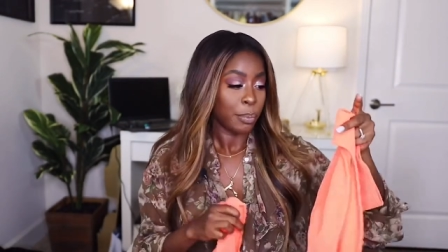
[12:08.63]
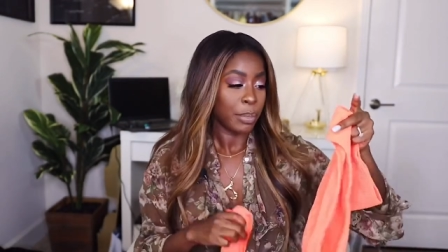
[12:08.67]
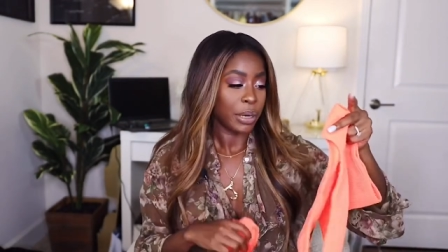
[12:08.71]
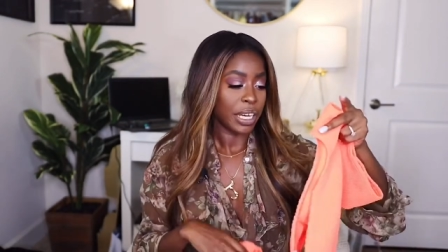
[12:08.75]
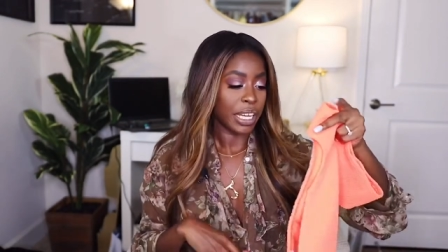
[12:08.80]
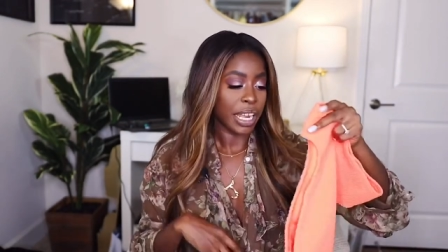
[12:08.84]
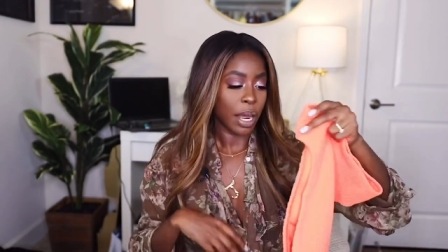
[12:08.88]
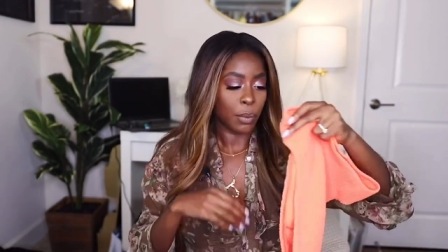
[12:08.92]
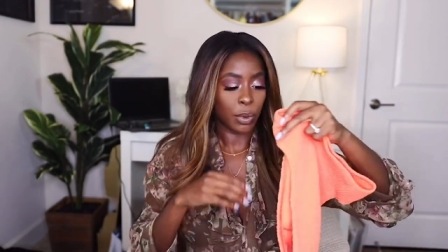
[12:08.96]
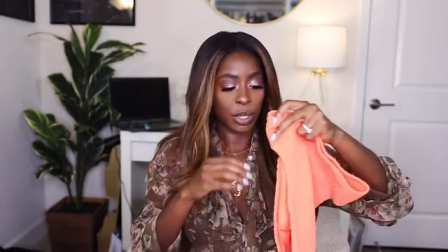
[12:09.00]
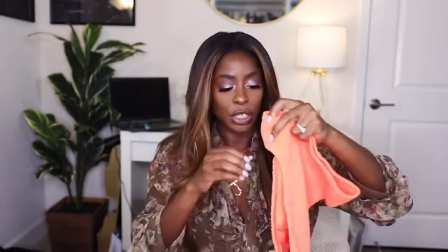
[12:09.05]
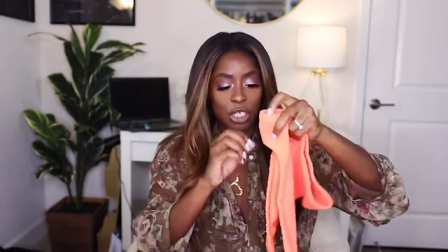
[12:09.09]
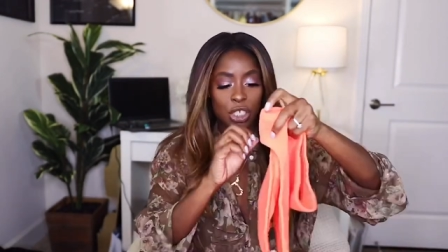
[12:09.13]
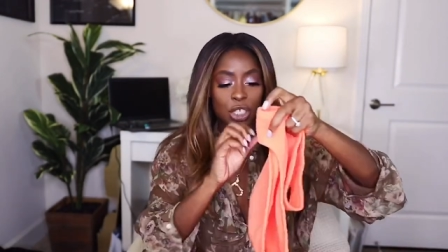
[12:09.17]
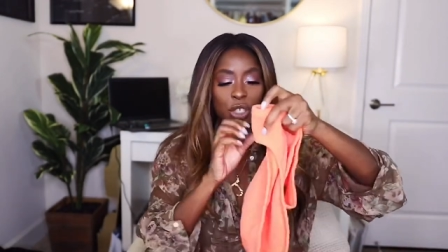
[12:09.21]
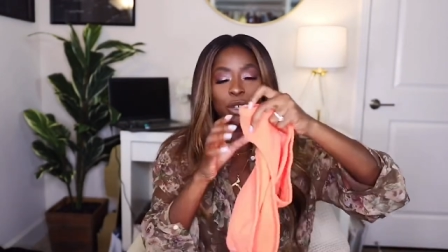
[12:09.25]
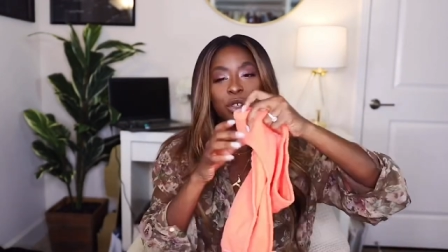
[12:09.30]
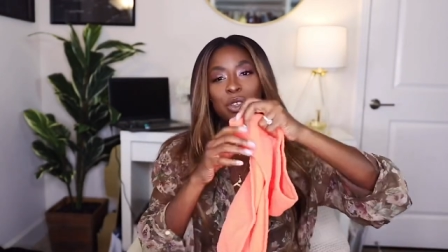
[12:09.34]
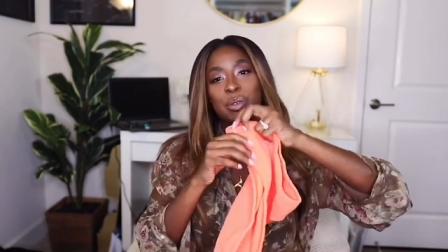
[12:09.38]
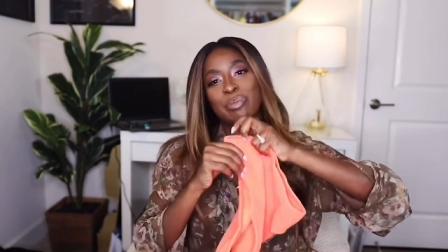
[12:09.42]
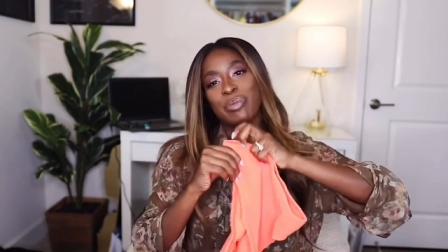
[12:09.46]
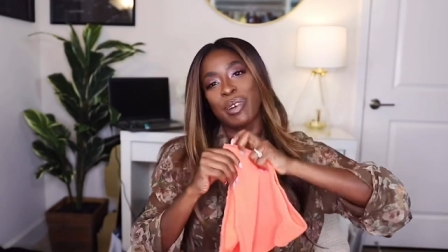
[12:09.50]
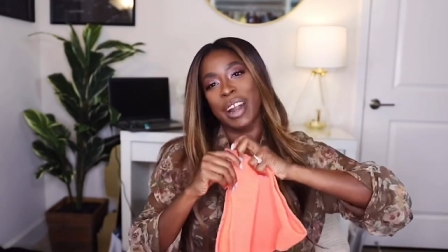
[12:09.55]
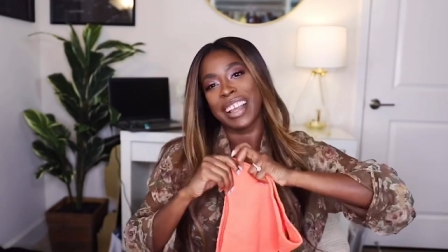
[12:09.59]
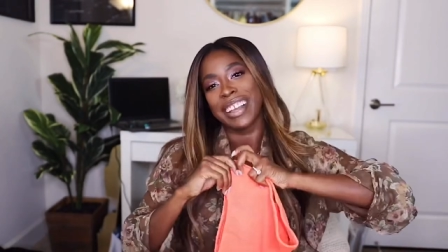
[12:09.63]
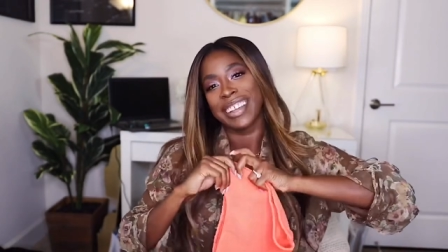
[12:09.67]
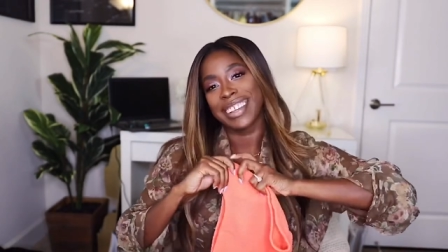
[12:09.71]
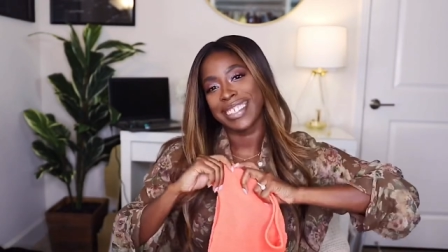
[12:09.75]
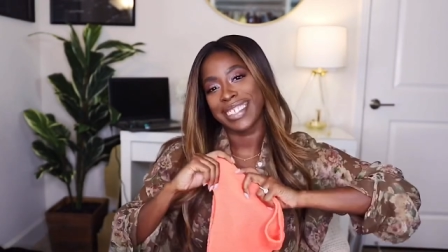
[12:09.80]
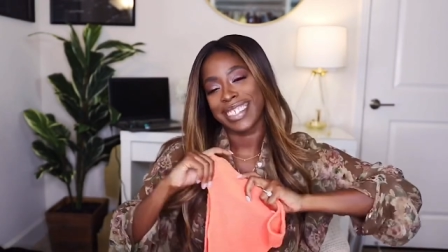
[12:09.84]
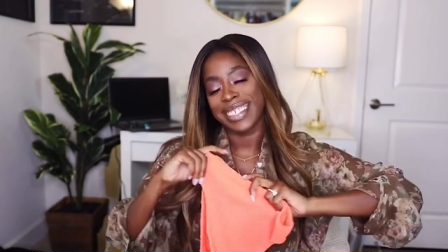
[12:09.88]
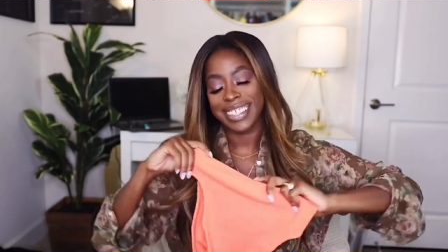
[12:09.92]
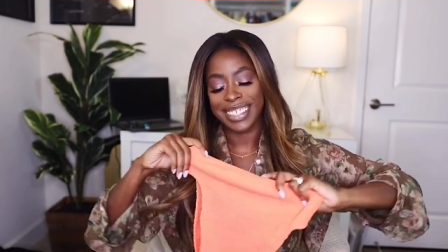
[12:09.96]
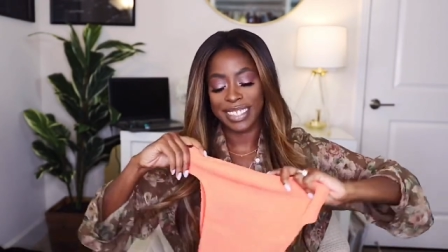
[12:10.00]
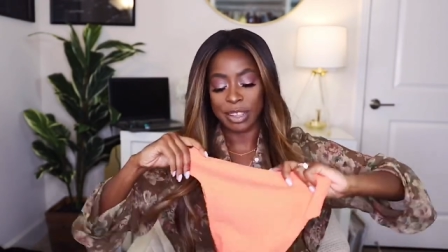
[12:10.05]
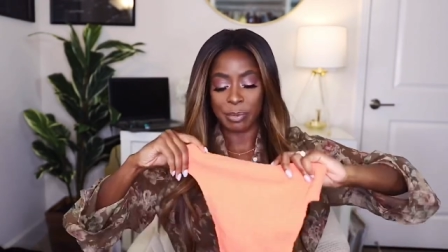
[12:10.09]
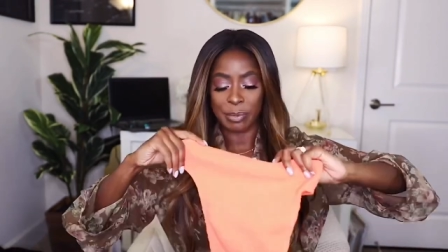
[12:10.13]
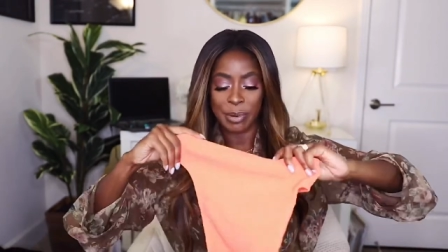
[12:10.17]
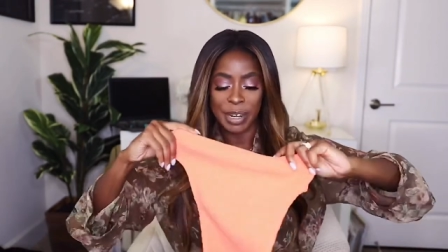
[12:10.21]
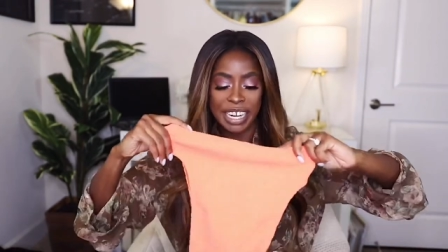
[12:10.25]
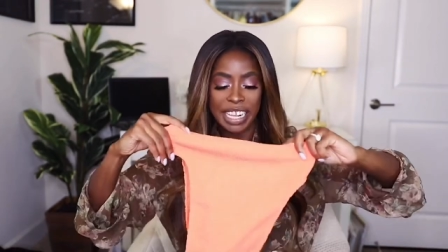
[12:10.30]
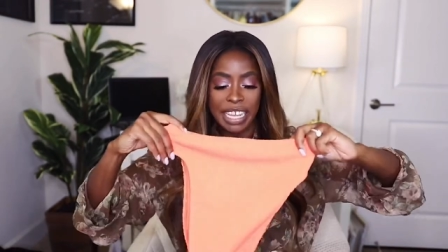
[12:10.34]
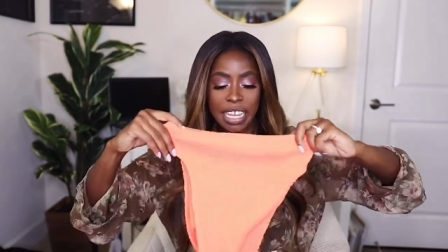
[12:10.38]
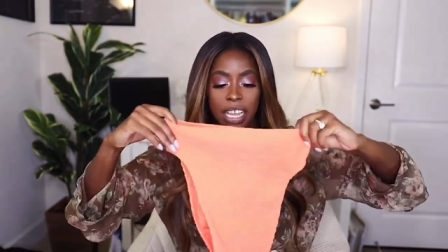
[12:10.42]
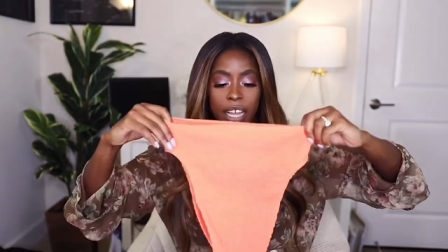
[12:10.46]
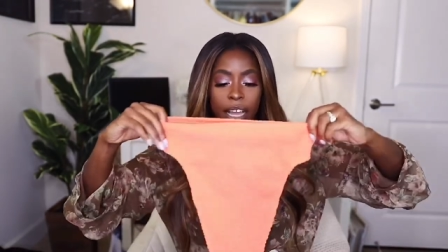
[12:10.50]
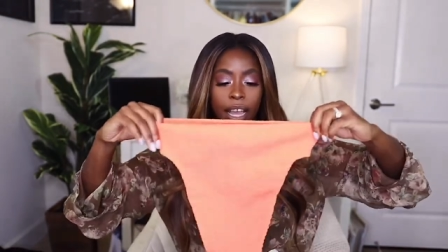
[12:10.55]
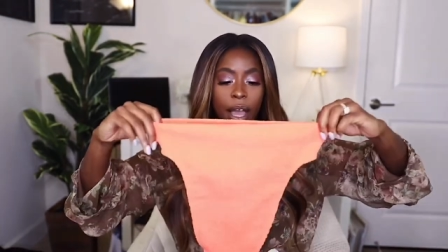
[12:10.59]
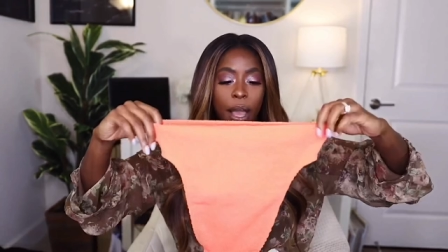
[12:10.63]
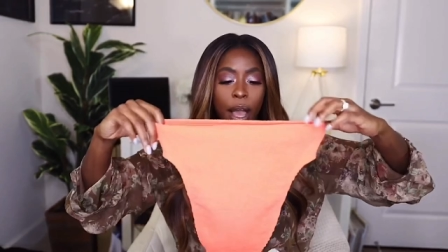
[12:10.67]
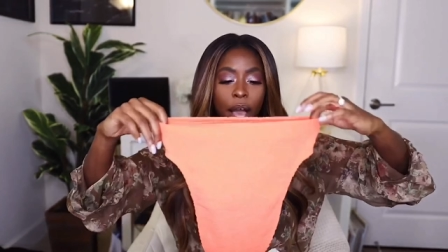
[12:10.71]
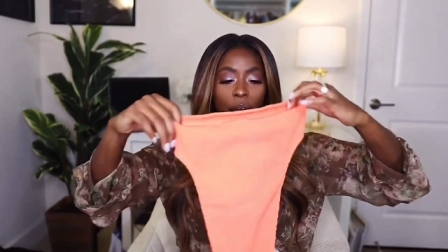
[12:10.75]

but I wanted to show you the bright because it's so pretty.